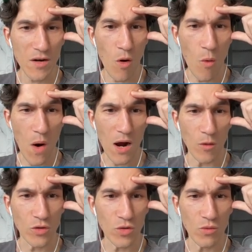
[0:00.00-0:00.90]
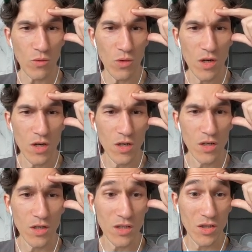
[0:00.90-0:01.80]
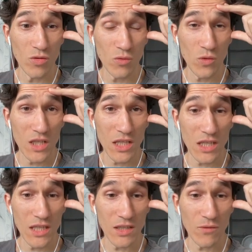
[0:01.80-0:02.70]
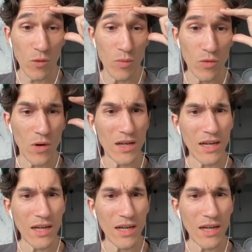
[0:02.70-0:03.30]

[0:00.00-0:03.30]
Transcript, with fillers: Oh wow, two two cities for blue.